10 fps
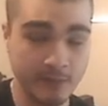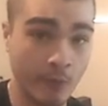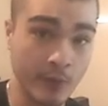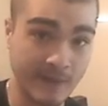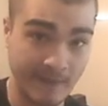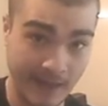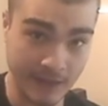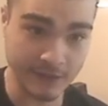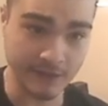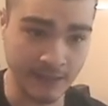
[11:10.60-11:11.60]
more than that
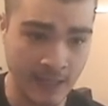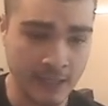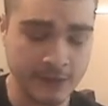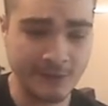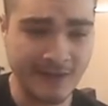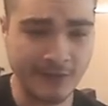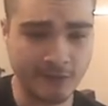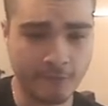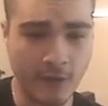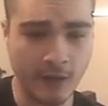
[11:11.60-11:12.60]
actually.
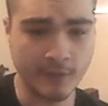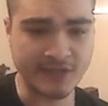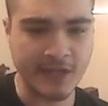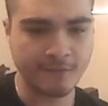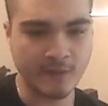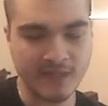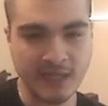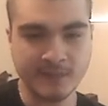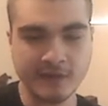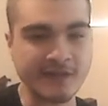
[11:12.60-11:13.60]
2,000 followers. From the
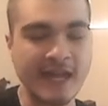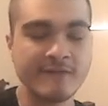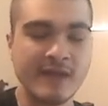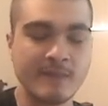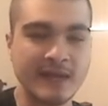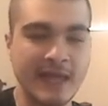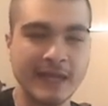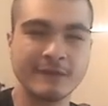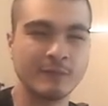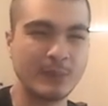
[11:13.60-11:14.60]
Depths doesn't have that many
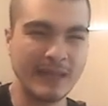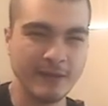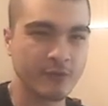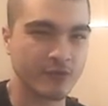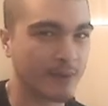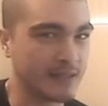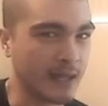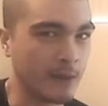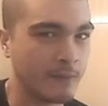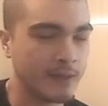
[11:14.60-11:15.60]
active players right
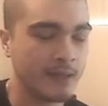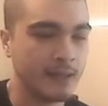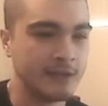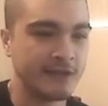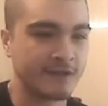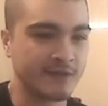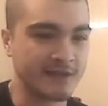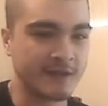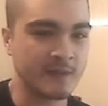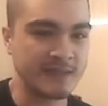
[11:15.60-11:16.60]
now. So
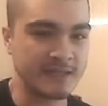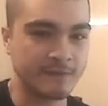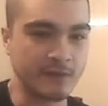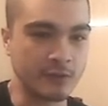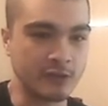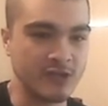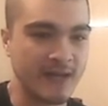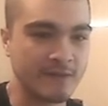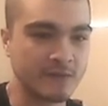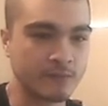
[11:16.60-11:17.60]
that's going to be difficult. You
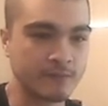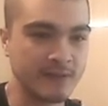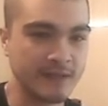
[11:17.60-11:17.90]
have to really